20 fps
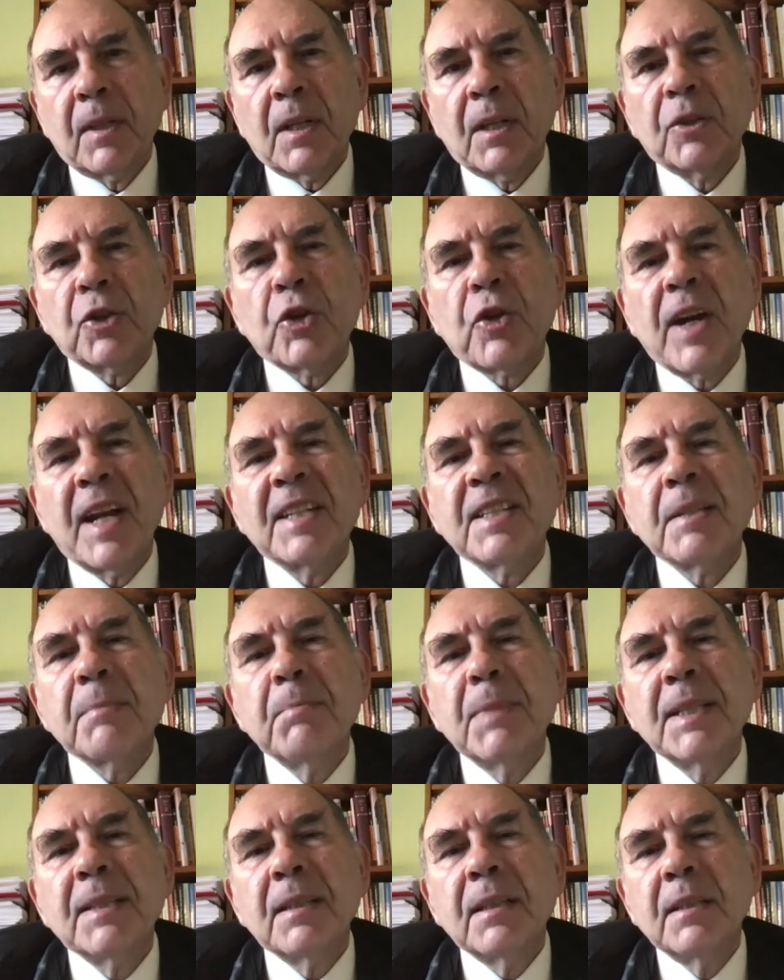
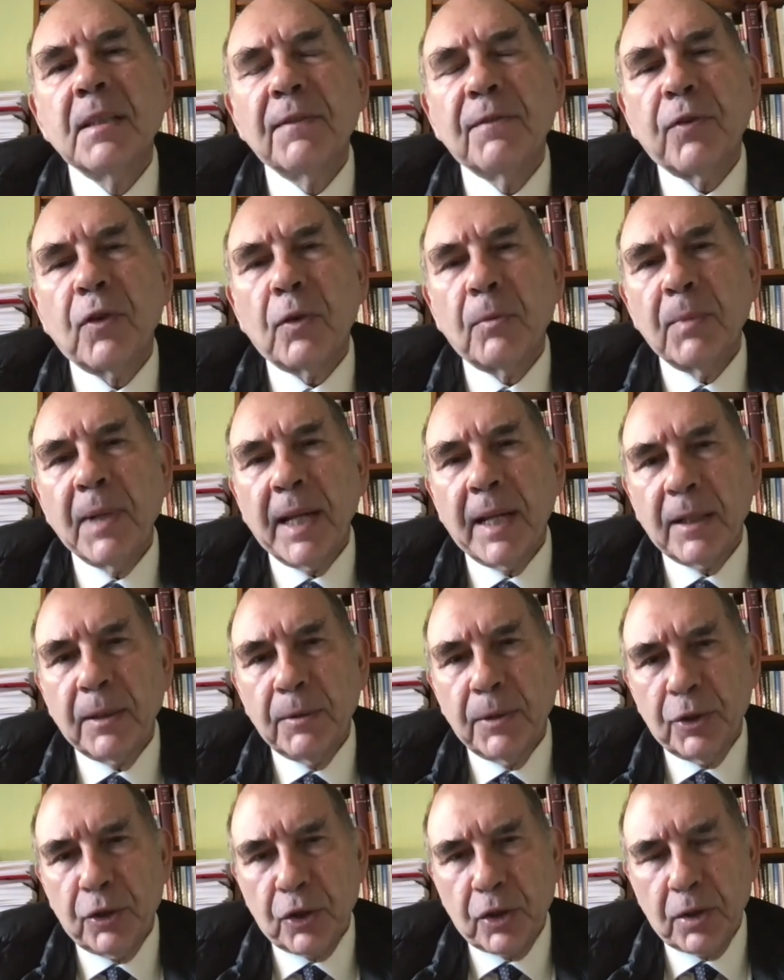transmitted the form
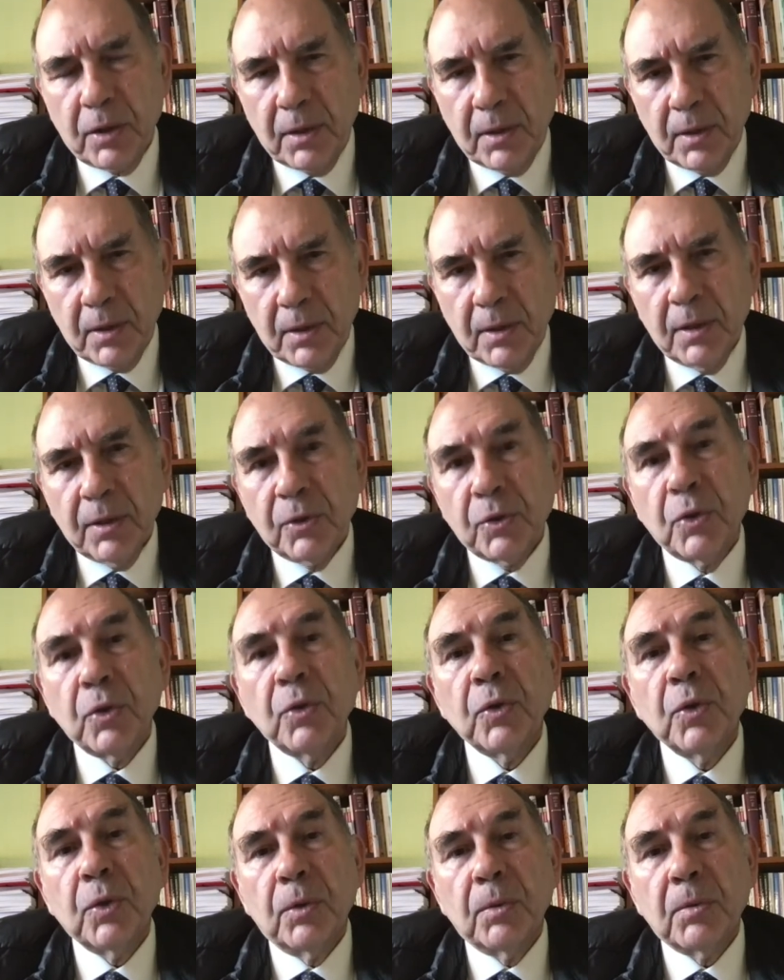language to
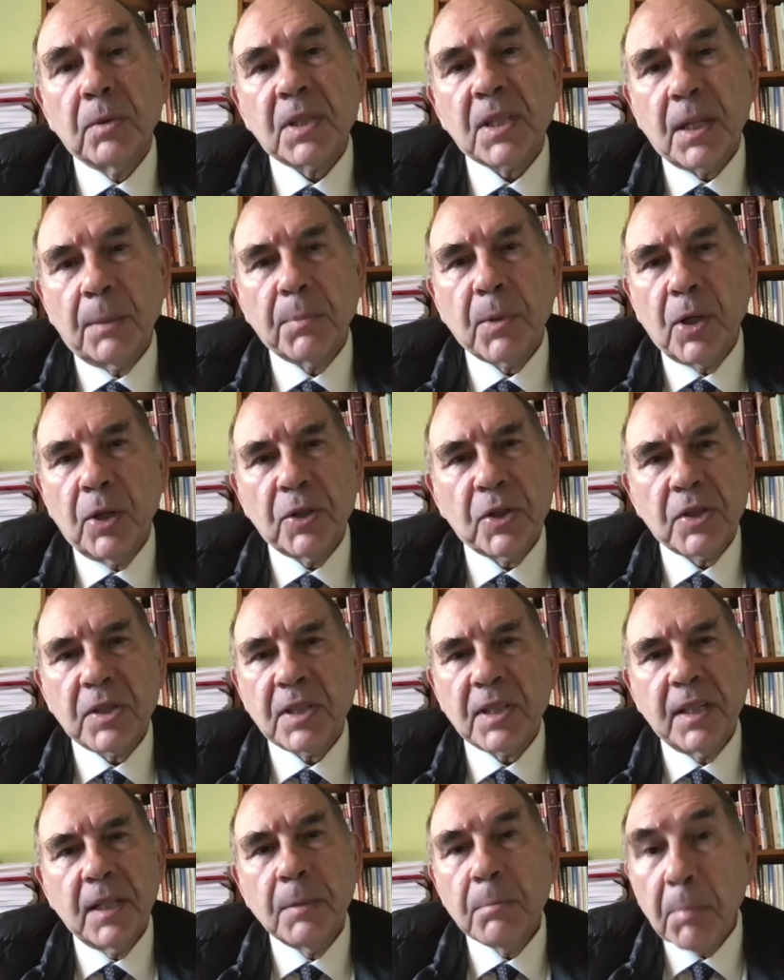you
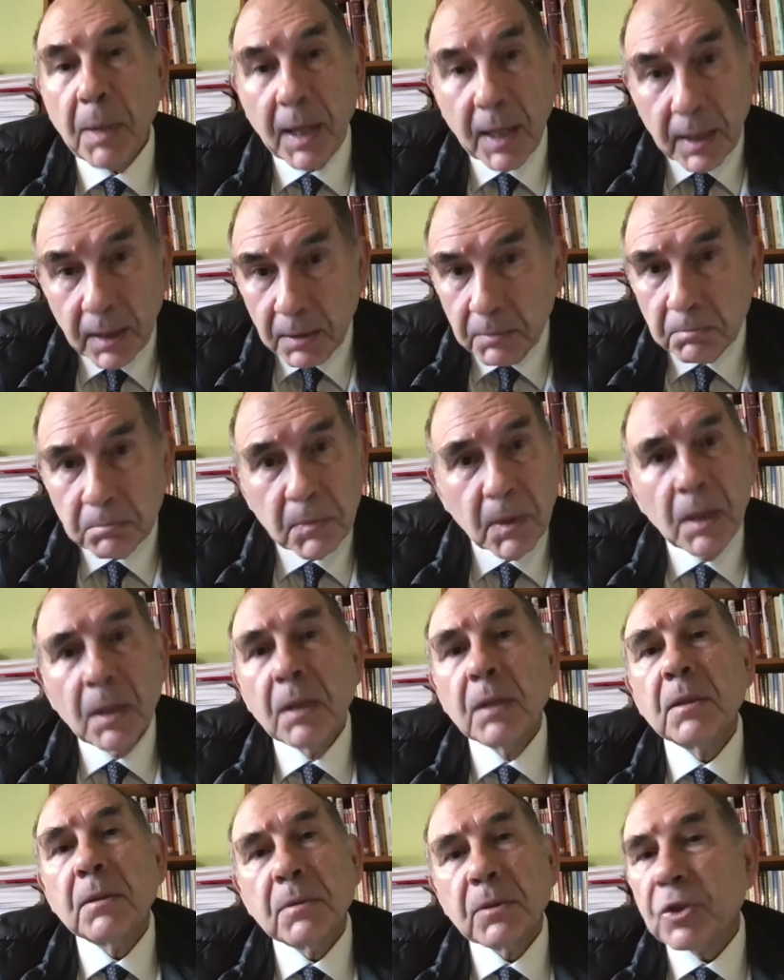subconsciously by
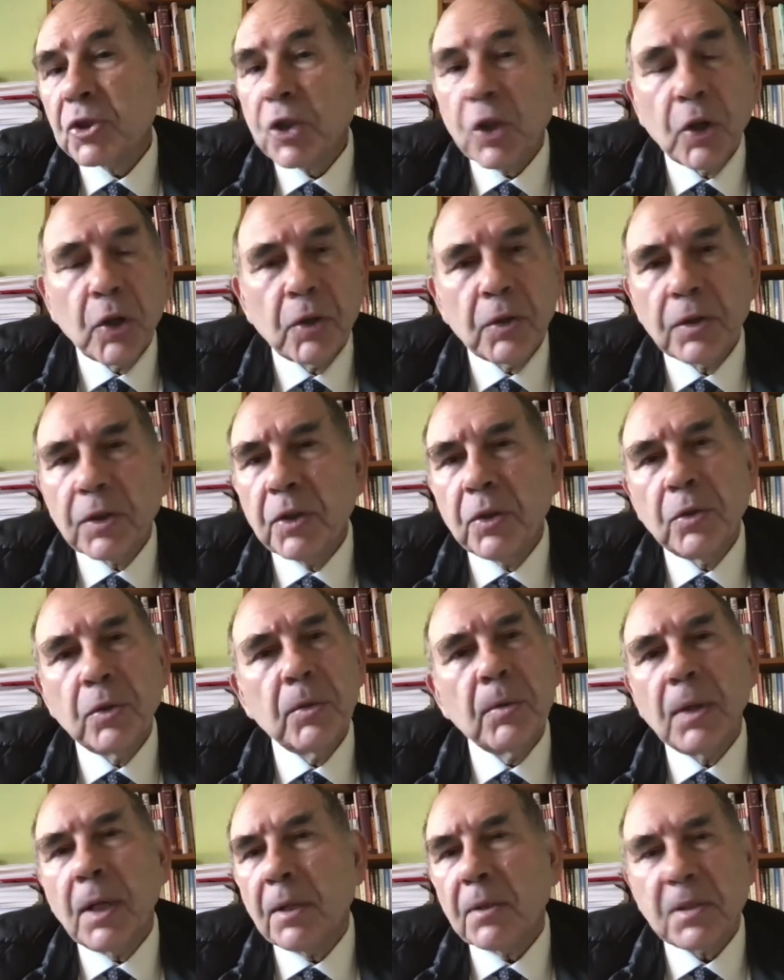showing
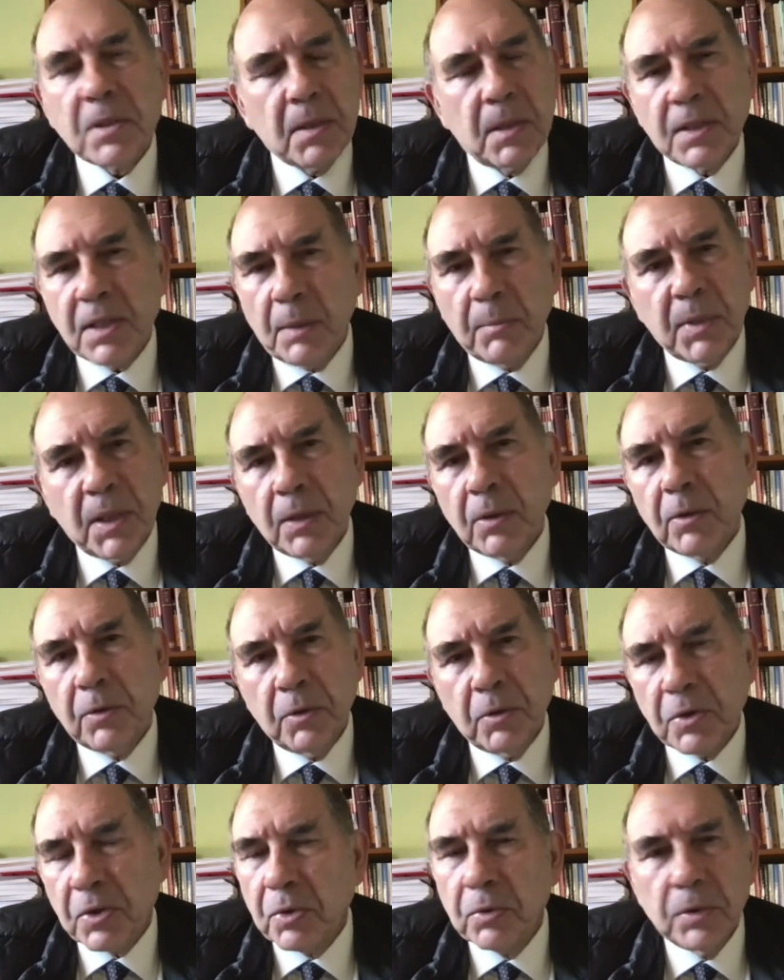you something on
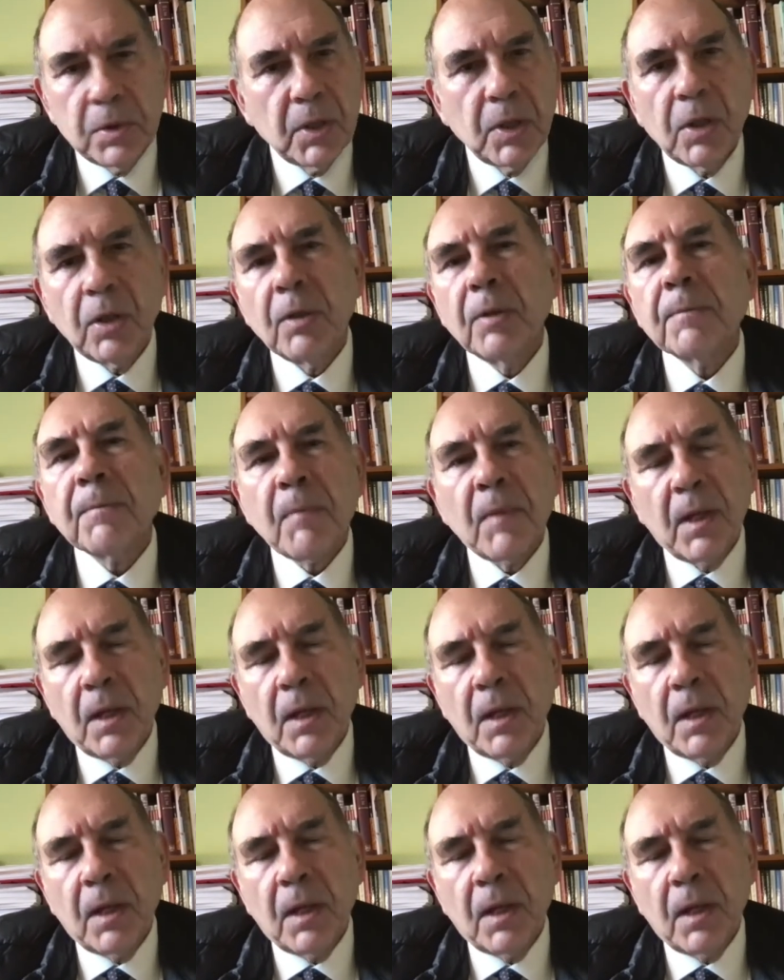your studio